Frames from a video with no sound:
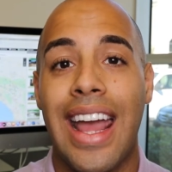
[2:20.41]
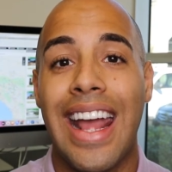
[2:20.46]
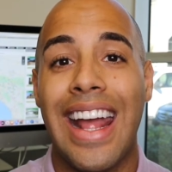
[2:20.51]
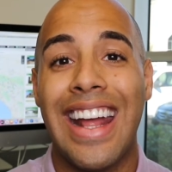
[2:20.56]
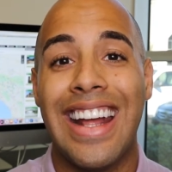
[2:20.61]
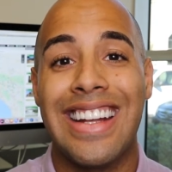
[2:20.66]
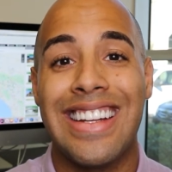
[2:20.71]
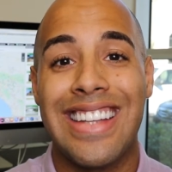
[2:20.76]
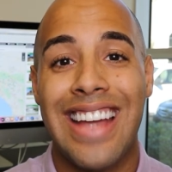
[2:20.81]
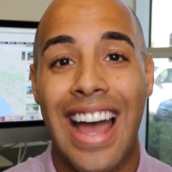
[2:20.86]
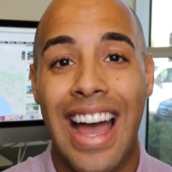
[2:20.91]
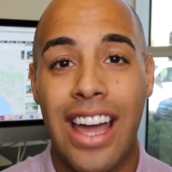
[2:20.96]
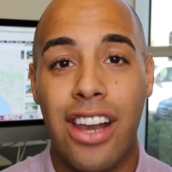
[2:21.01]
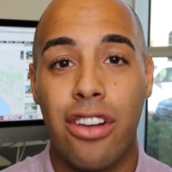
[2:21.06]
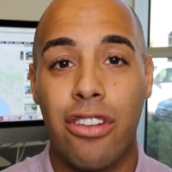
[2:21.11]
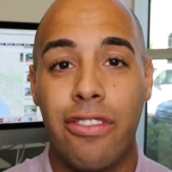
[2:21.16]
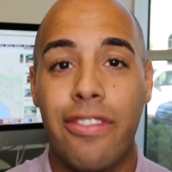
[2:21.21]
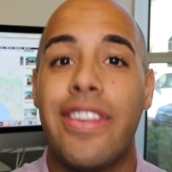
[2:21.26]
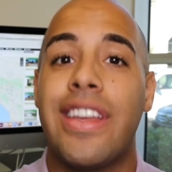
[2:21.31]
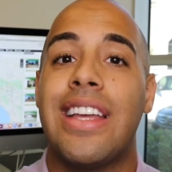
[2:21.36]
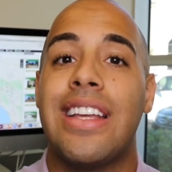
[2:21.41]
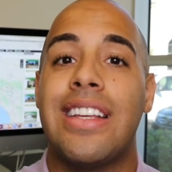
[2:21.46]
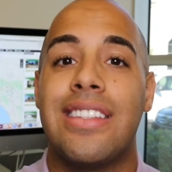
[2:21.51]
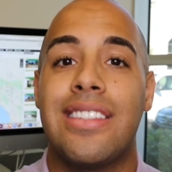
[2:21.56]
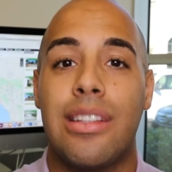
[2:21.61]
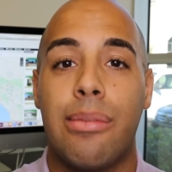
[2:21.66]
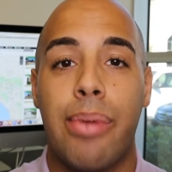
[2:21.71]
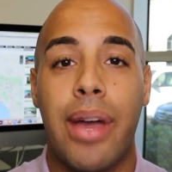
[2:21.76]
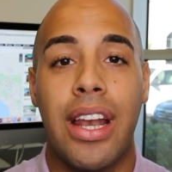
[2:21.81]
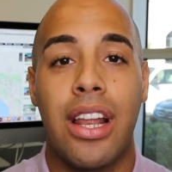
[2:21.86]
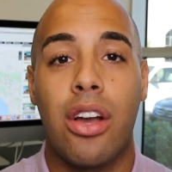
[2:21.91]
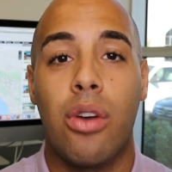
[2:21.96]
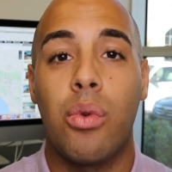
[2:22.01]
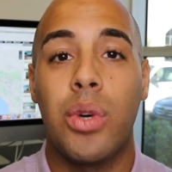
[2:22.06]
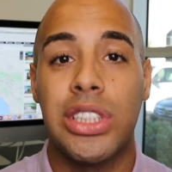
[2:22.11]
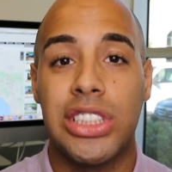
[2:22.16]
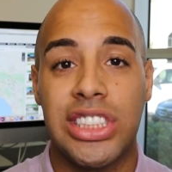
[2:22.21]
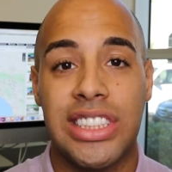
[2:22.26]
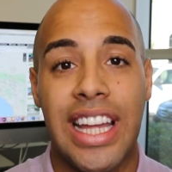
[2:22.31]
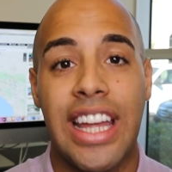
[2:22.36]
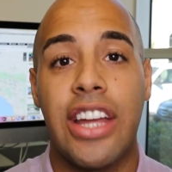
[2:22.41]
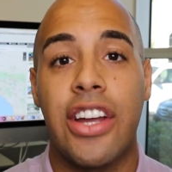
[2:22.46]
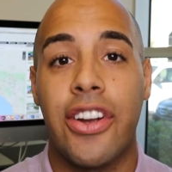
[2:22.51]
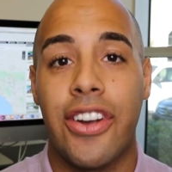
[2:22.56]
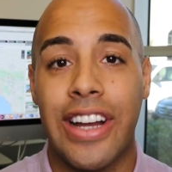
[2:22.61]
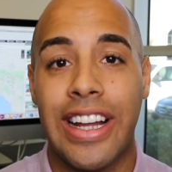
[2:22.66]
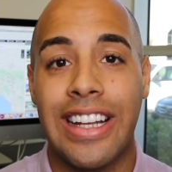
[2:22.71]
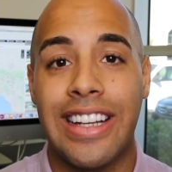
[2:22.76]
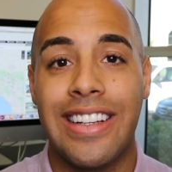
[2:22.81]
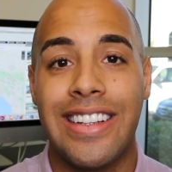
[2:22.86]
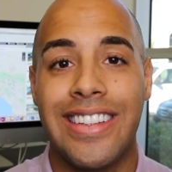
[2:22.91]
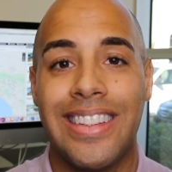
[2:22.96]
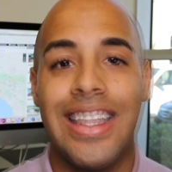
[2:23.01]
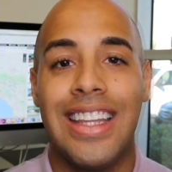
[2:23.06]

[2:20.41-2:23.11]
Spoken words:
and title fees, depending on what state you're in.